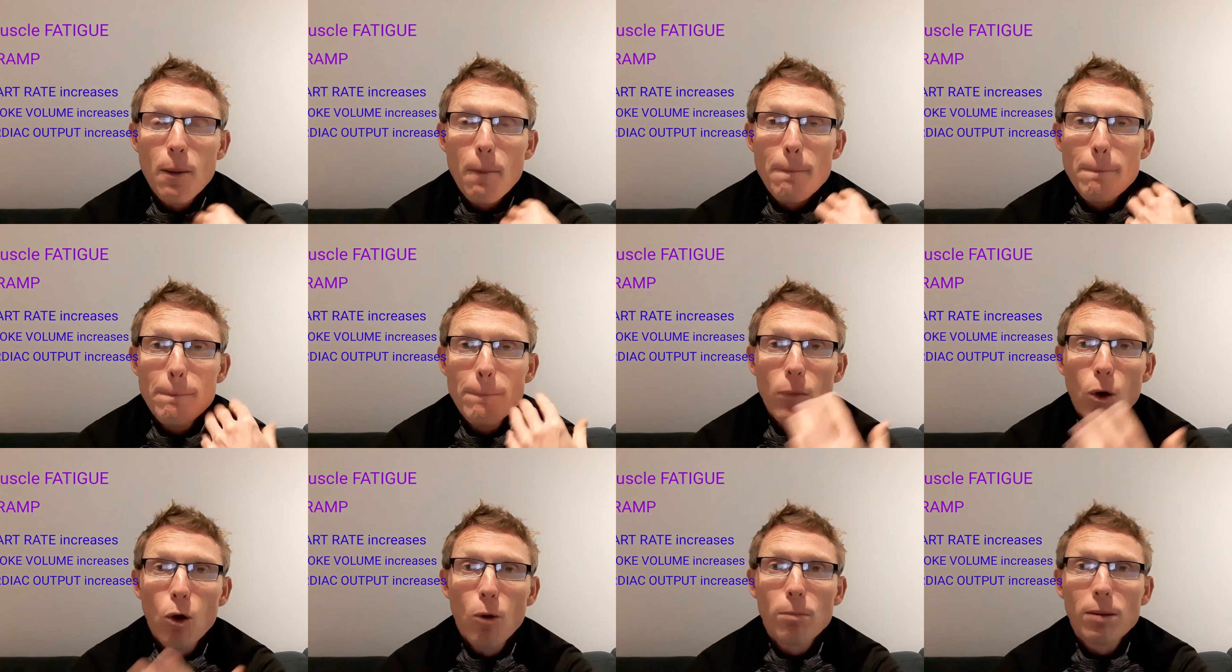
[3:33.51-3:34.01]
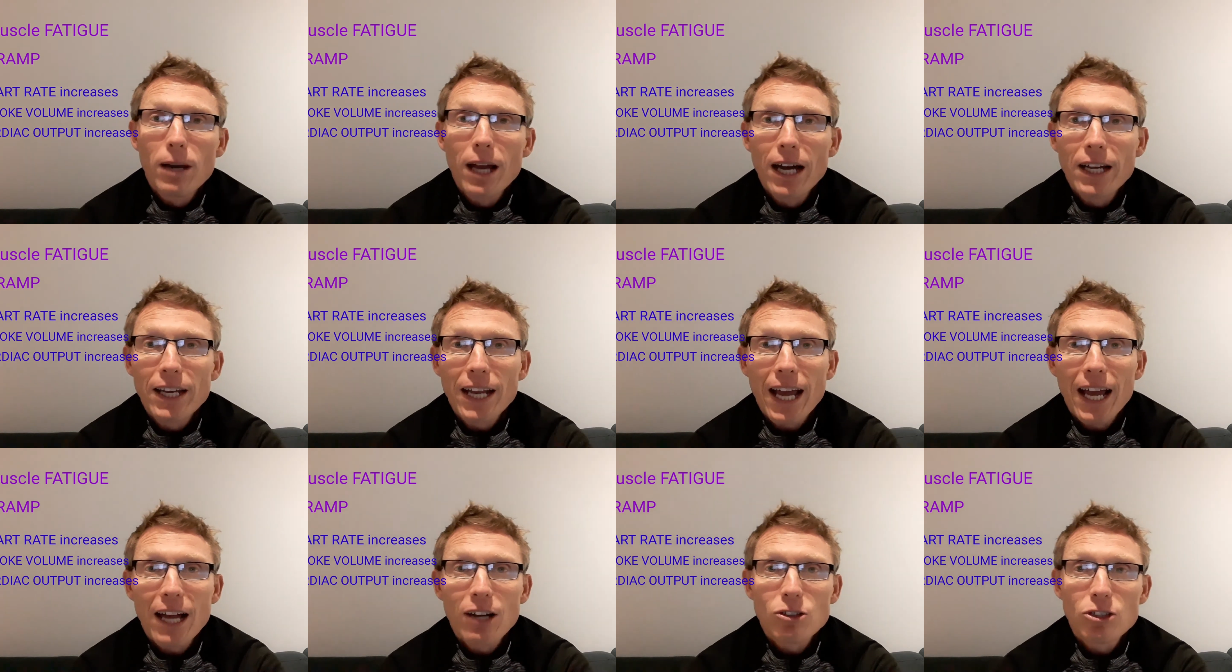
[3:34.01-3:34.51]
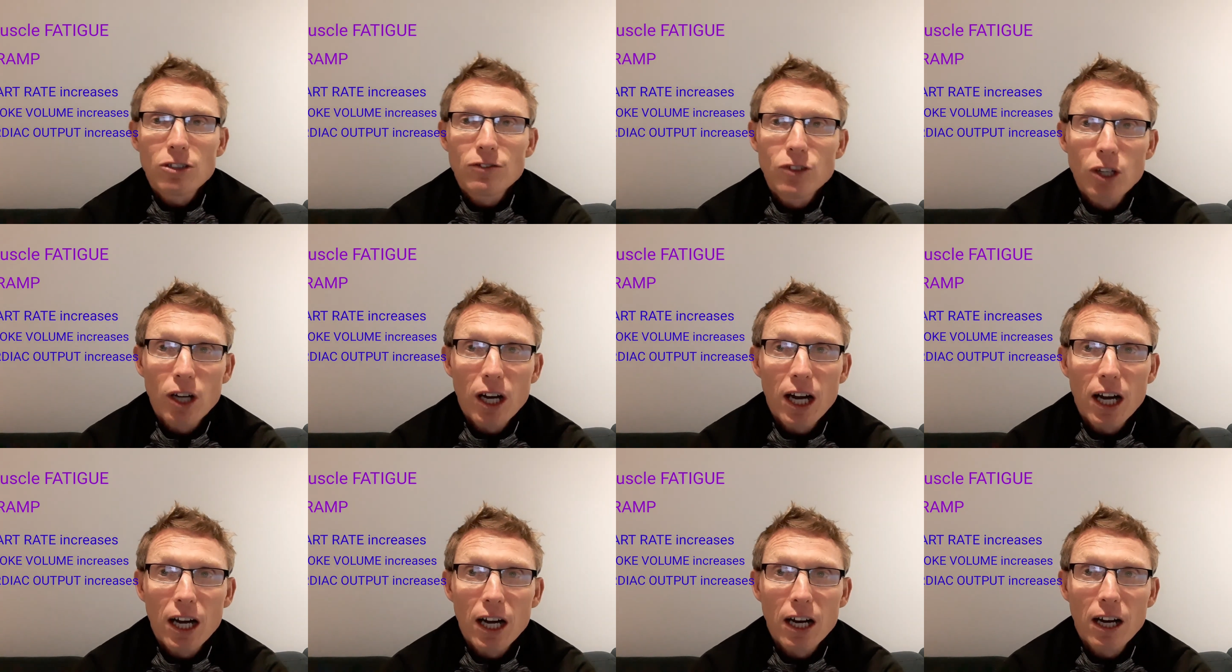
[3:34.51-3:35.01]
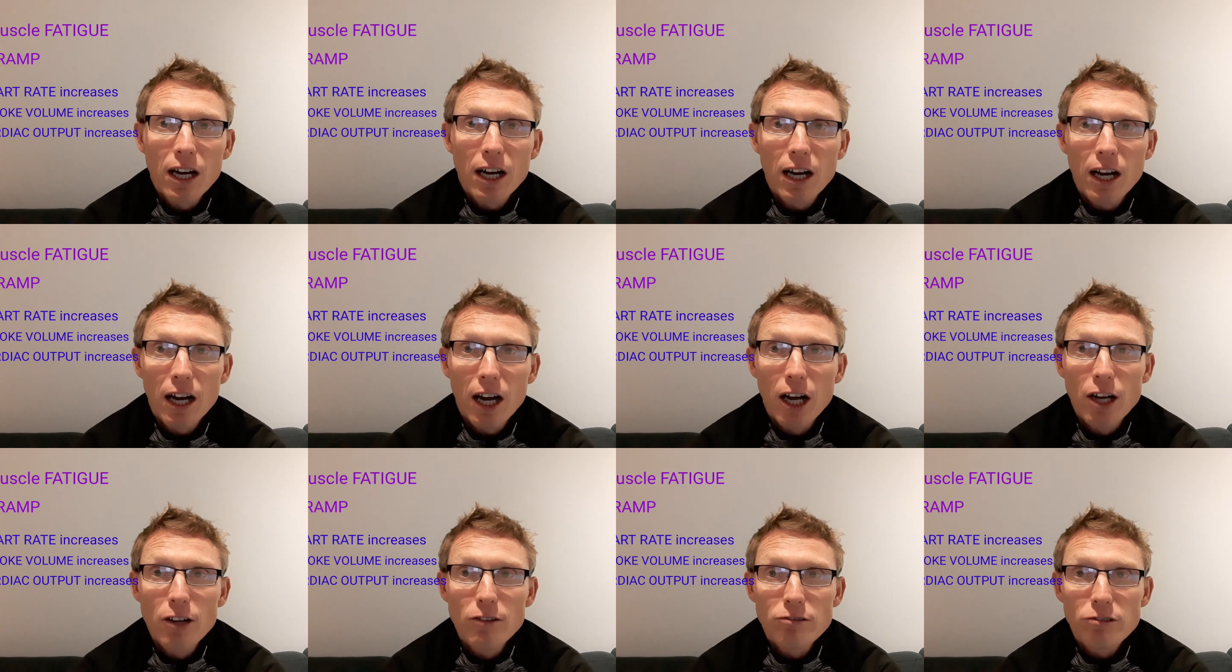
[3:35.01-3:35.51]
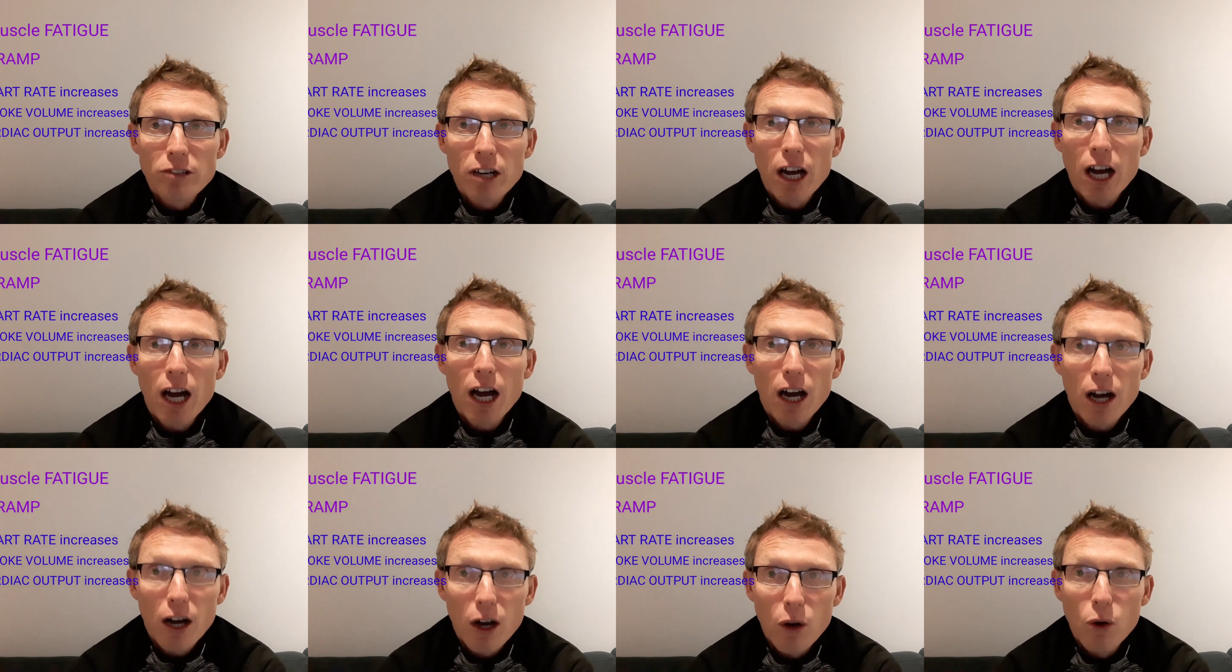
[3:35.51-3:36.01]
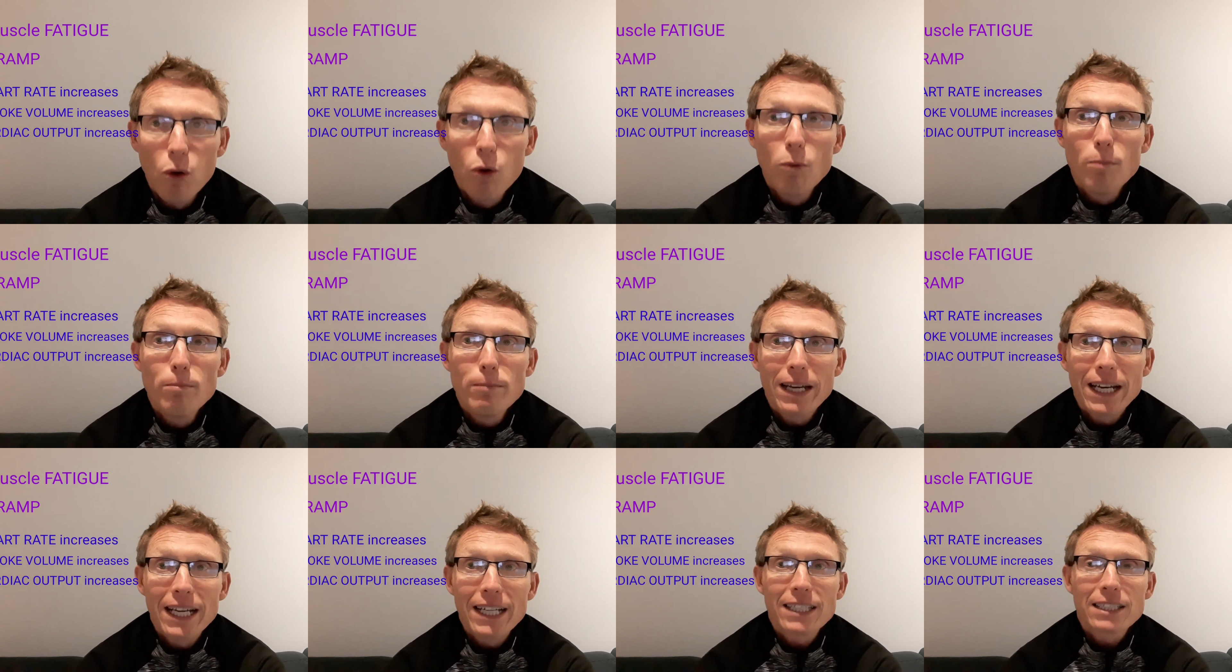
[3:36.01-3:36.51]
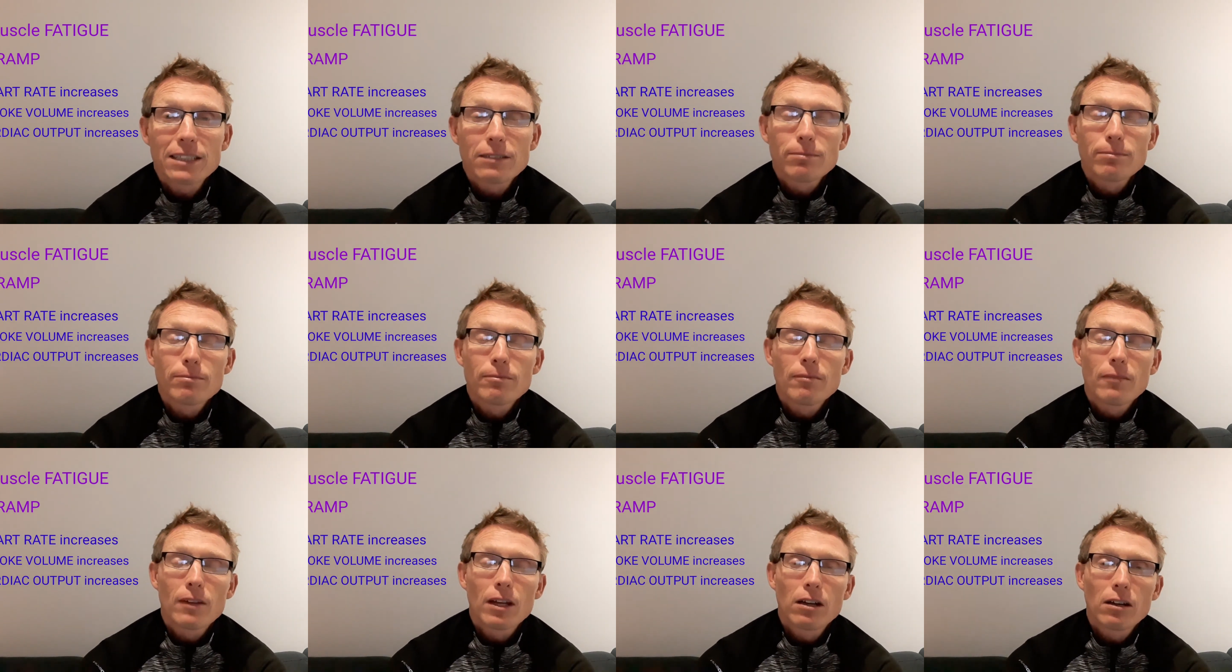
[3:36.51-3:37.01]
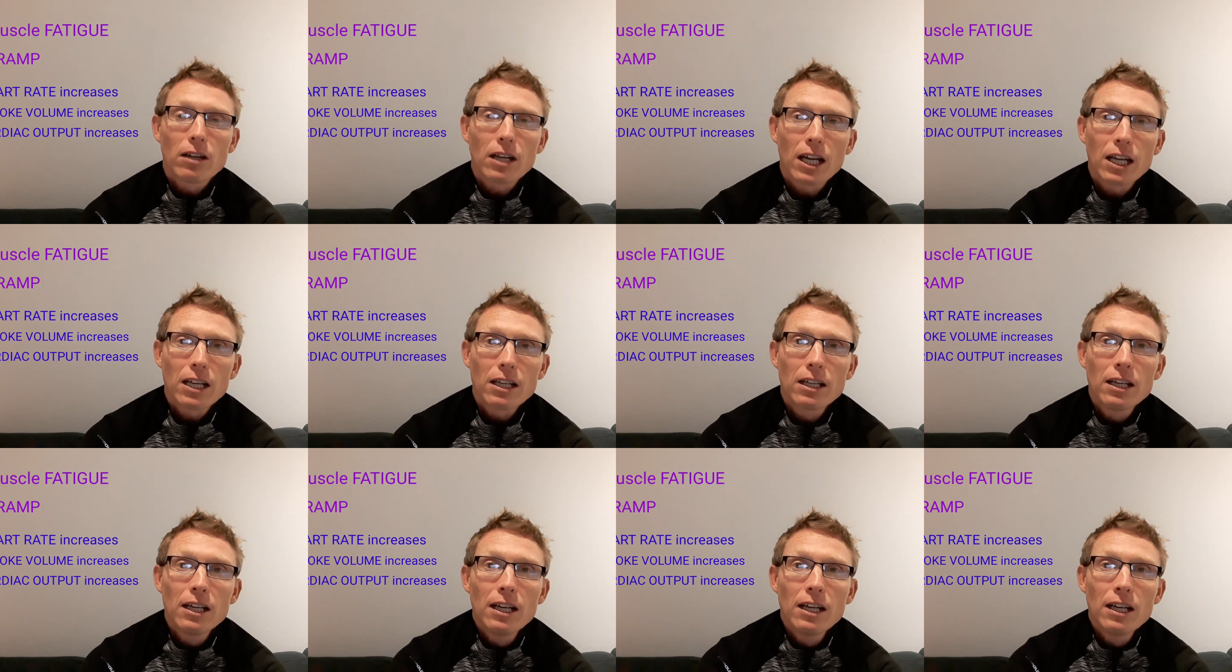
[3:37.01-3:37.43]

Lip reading: more blood out of your heart over a whole minute. Okay,